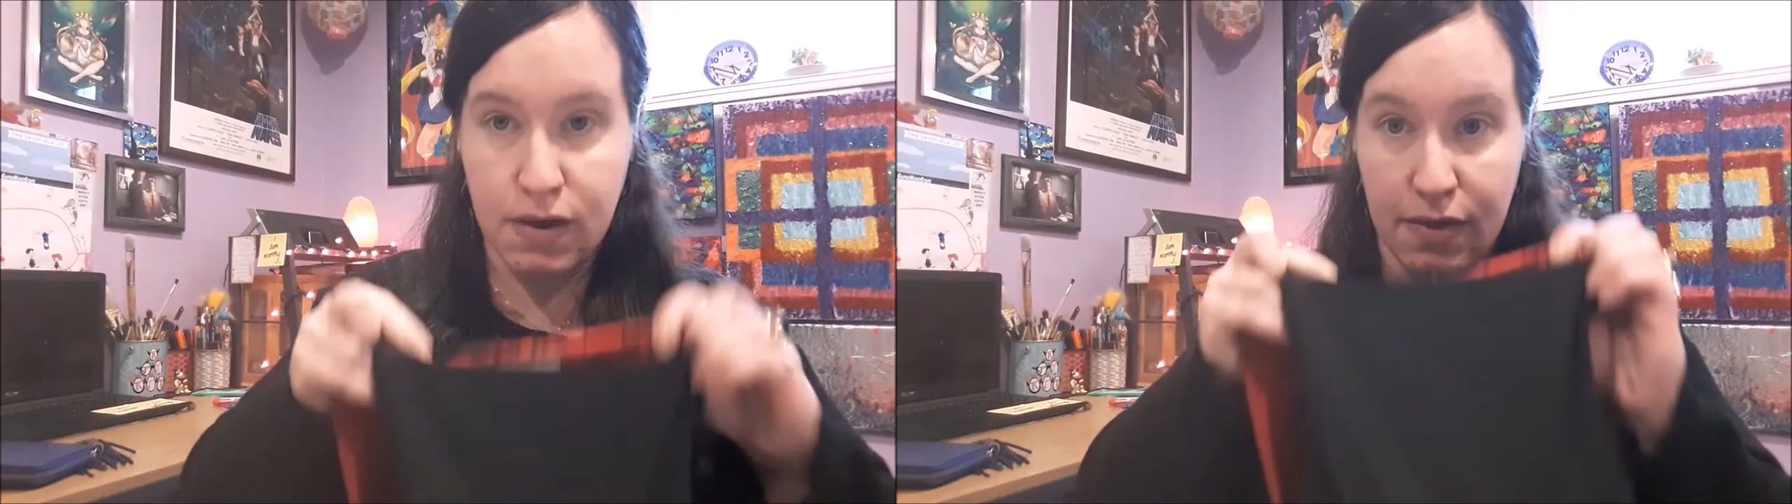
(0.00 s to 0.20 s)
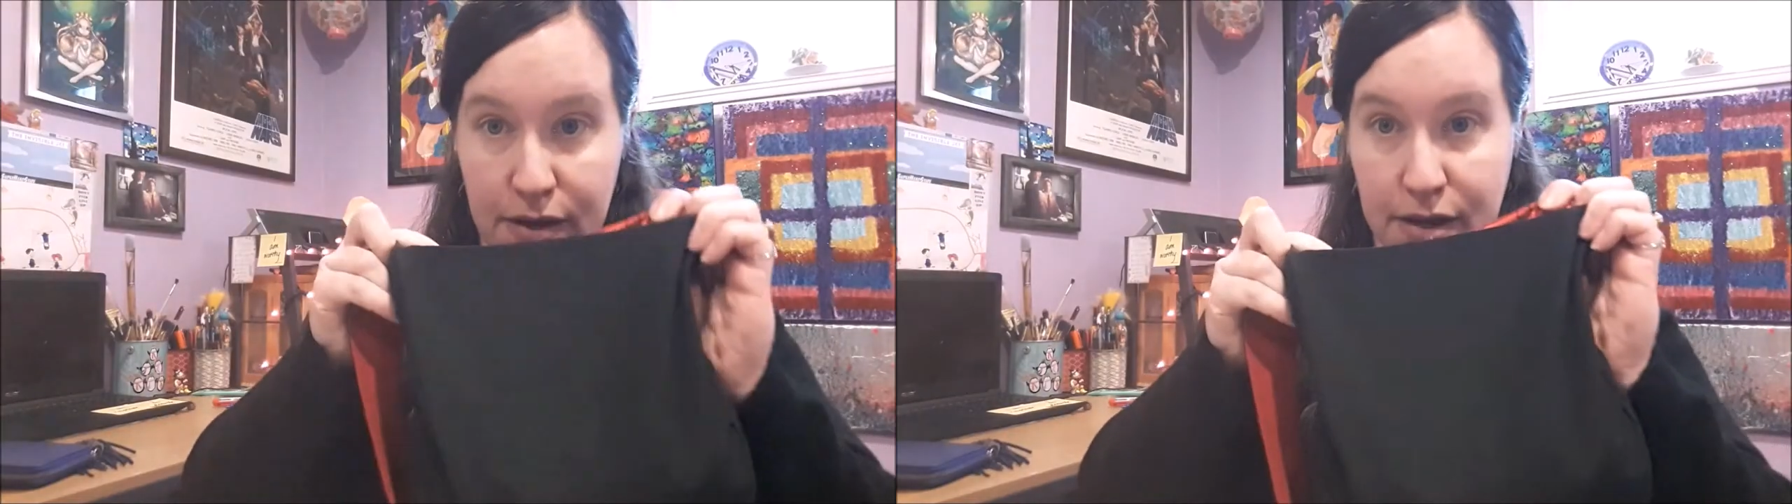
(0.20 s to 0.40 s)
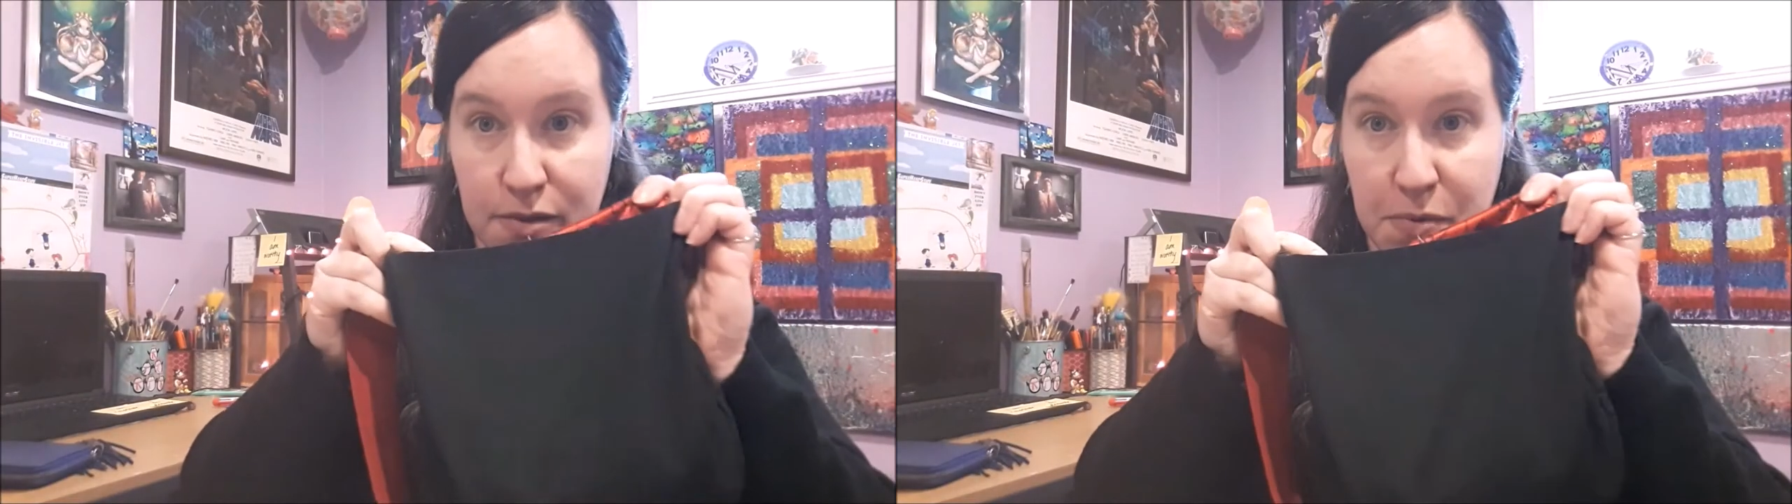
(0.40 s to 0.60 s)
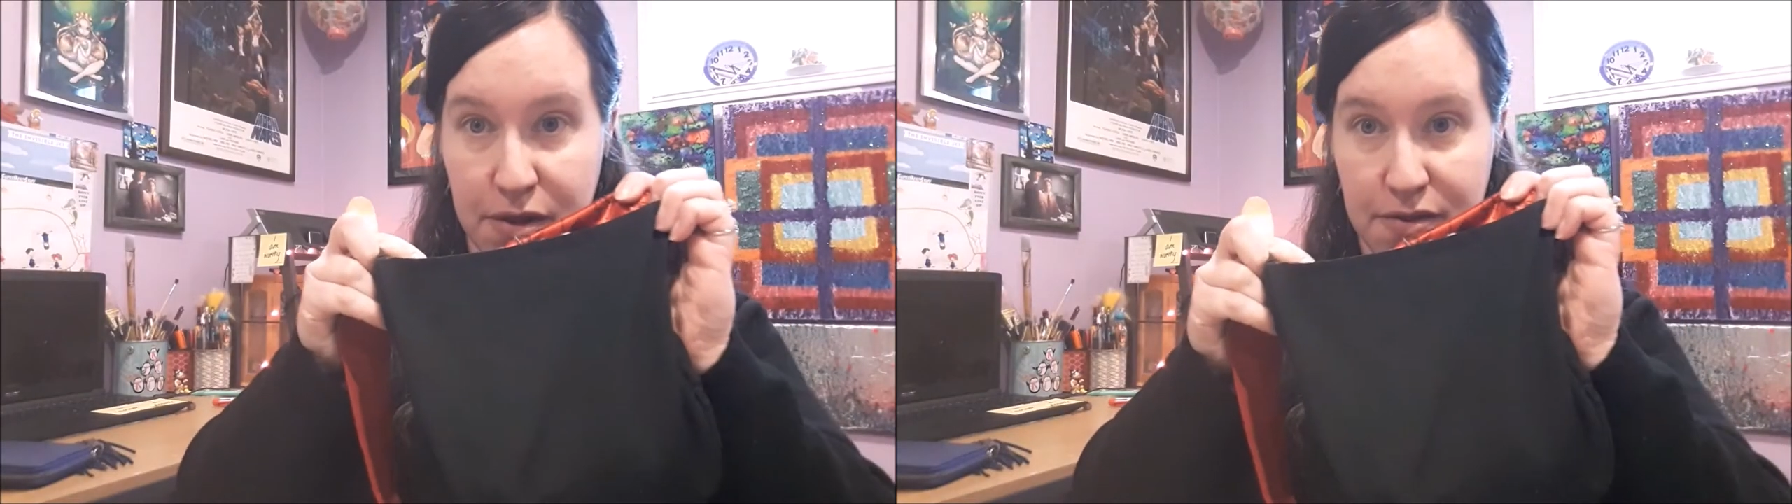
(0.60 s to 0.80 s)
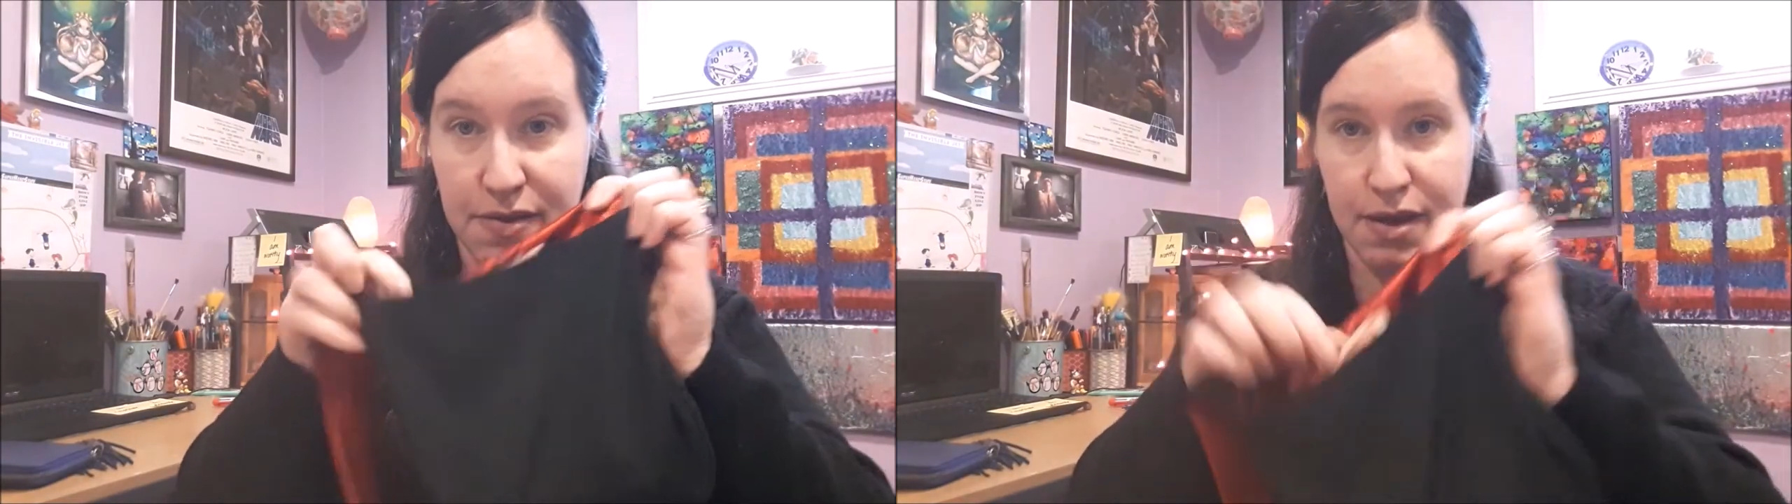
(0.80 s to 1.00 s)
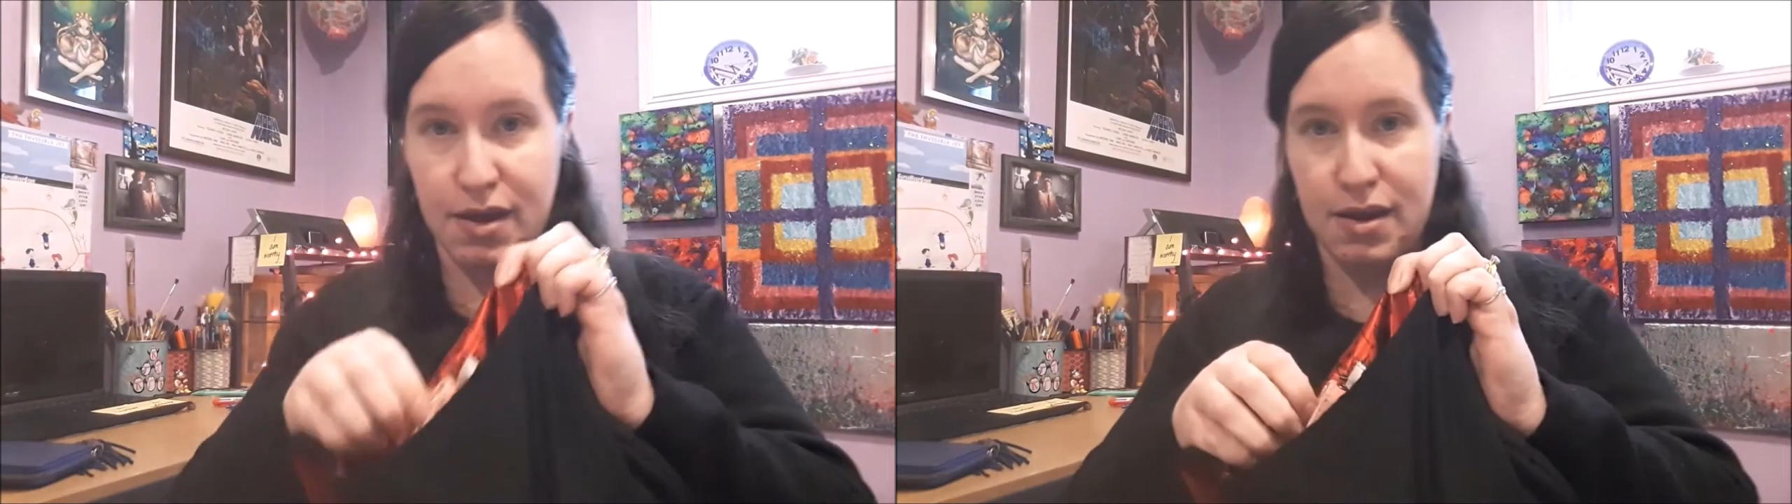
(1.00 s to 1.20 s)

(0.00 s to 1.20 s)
Okay, the next biggest thing